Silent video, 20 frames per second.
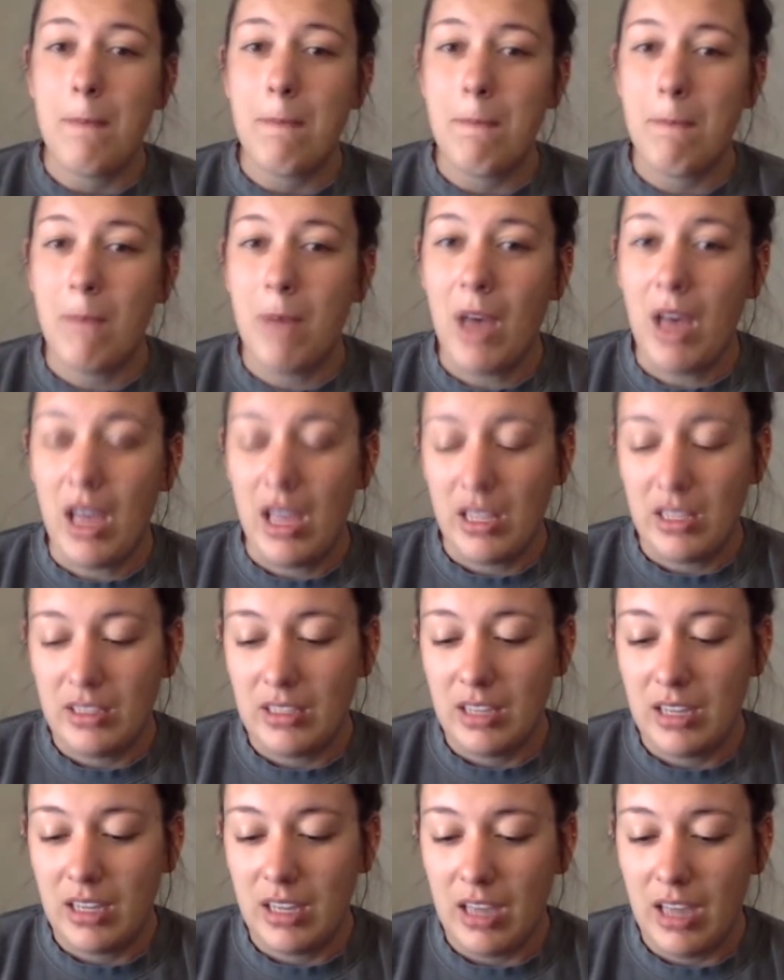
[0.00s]
but
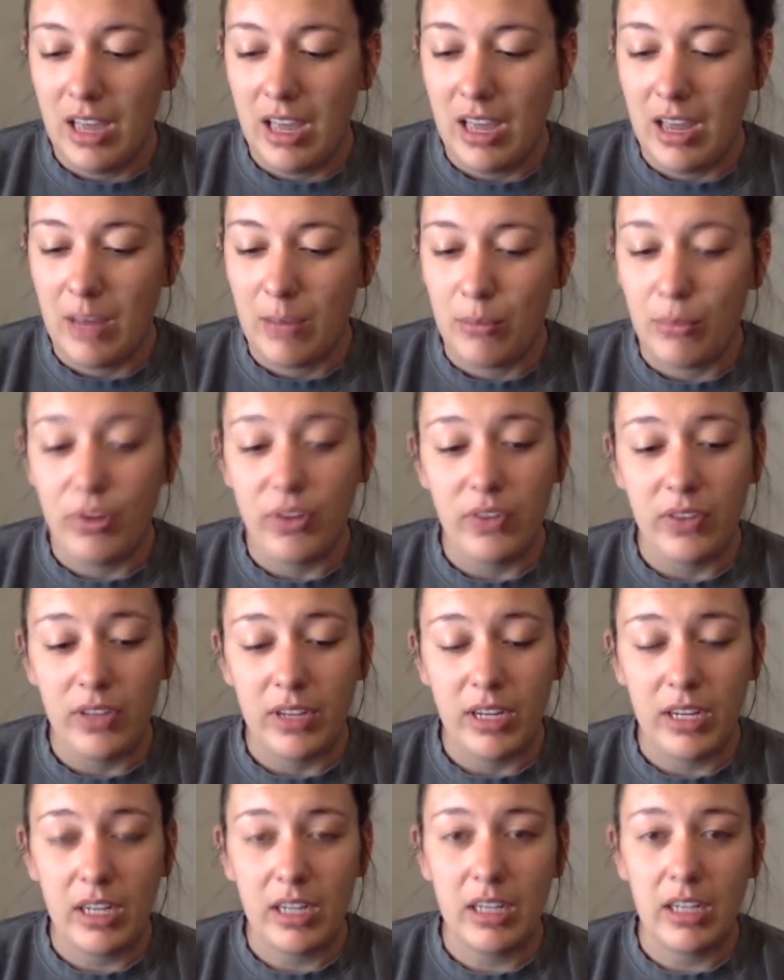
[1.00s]
I'm briefly
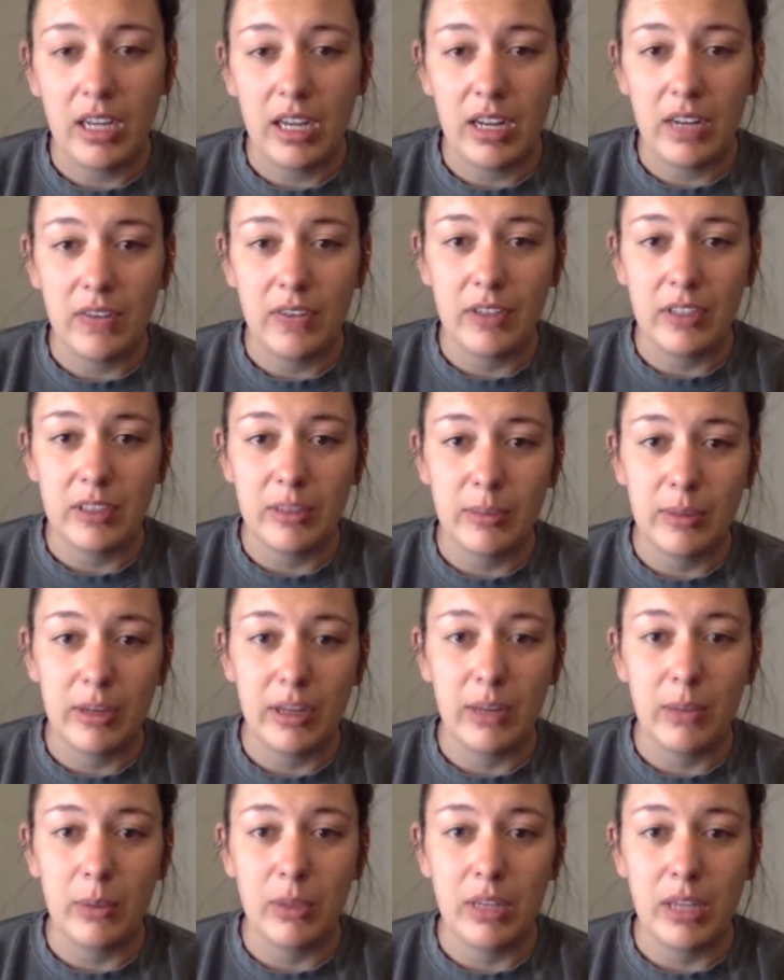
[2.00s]
going to kind of
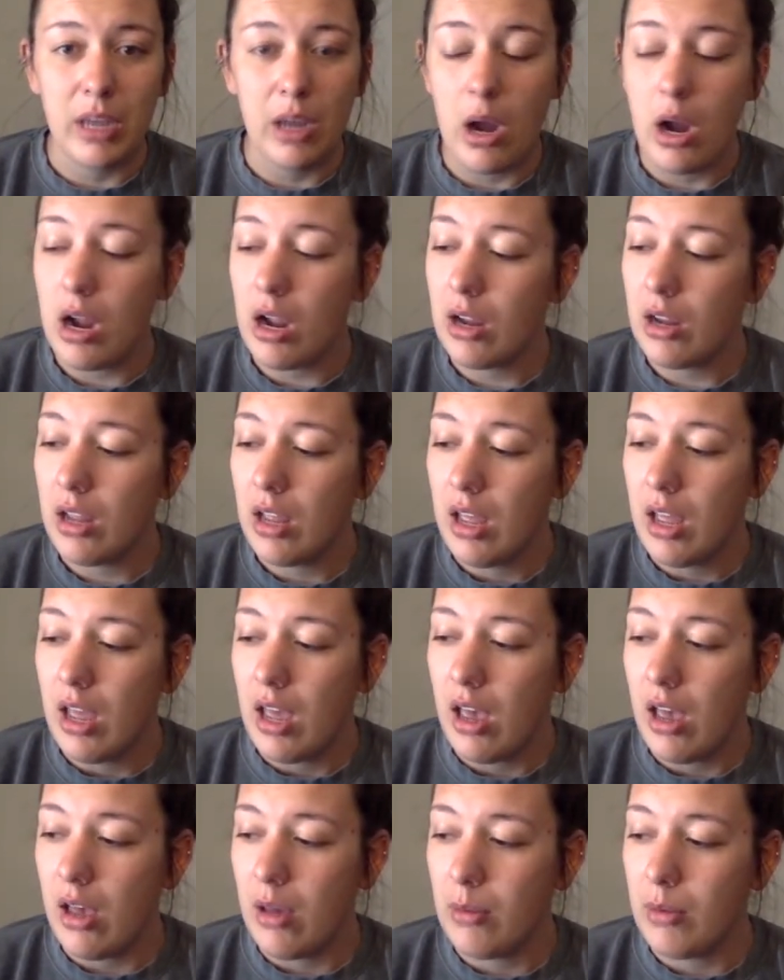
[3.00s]
explain what they are
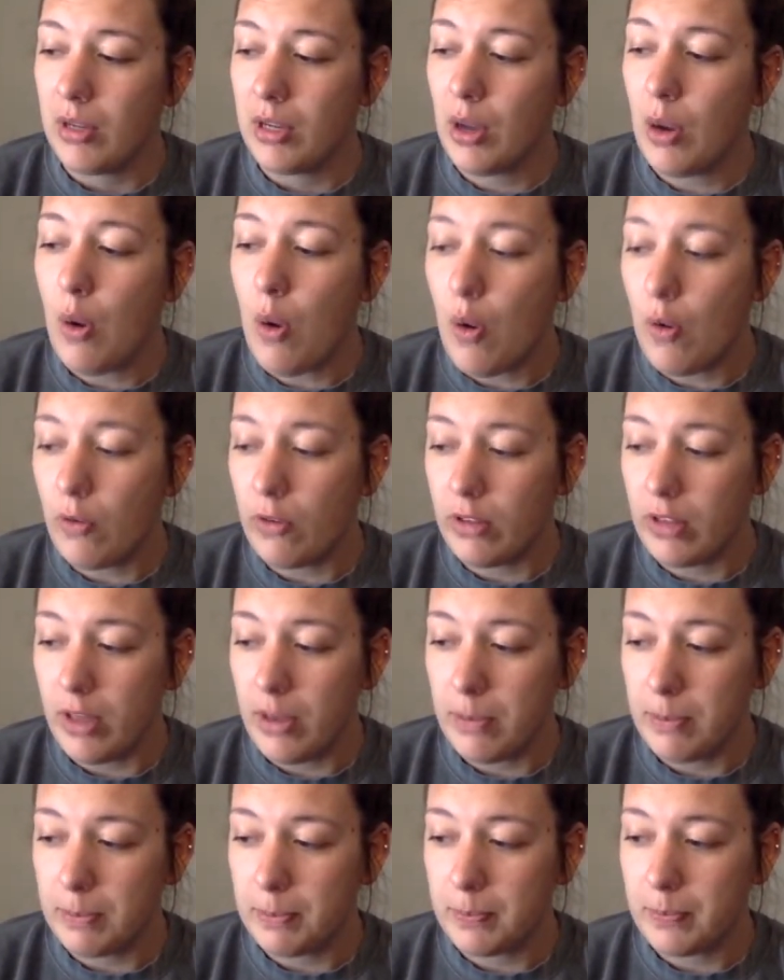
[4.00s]
and go over
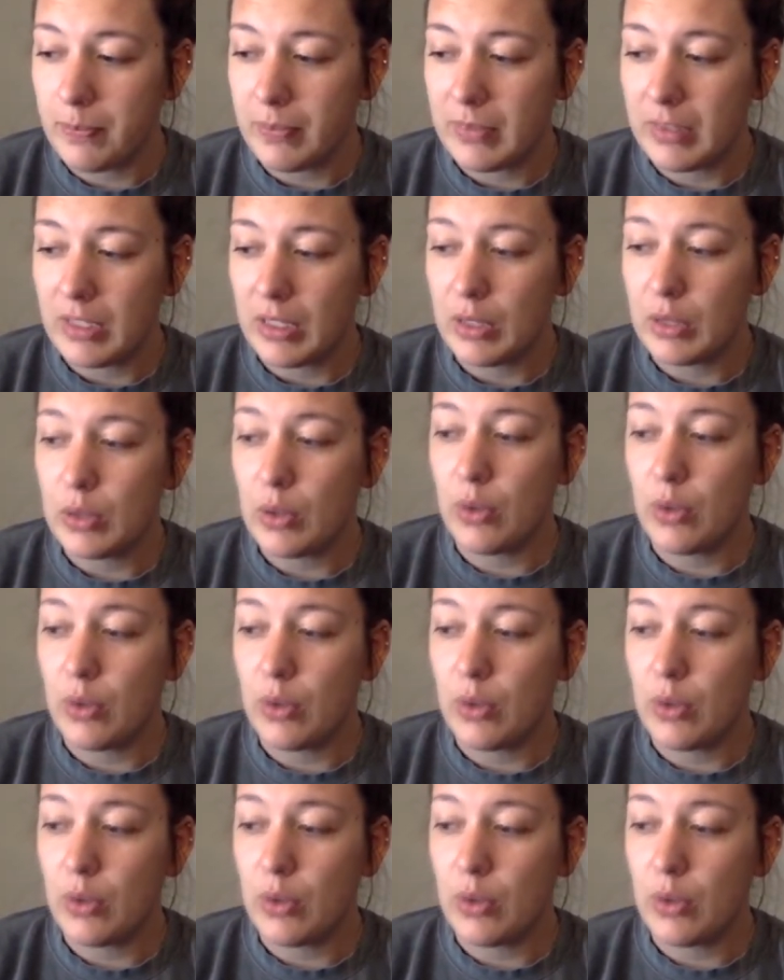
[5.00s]
them. So